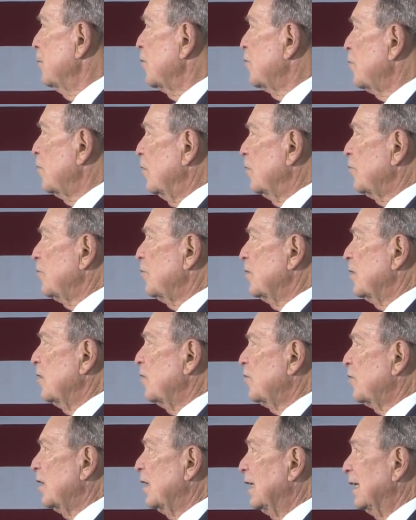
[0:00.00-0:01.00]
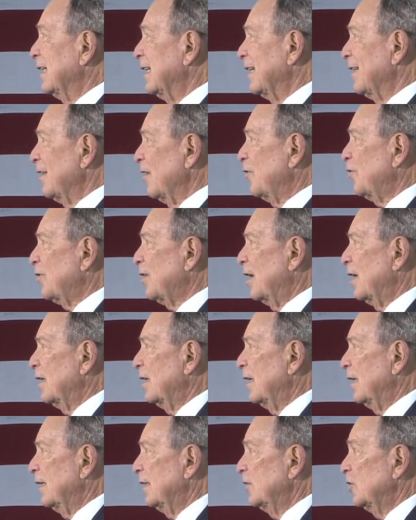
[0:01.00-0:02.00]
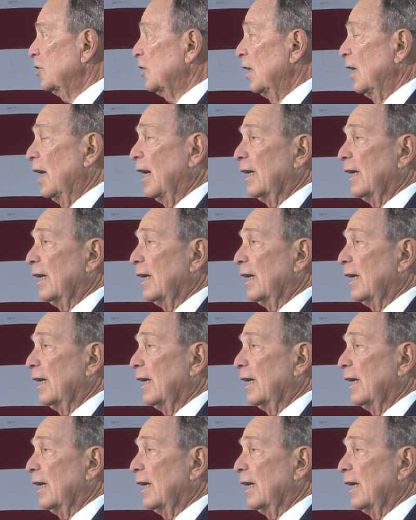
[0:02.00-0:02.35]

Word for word: must also decide in this day and age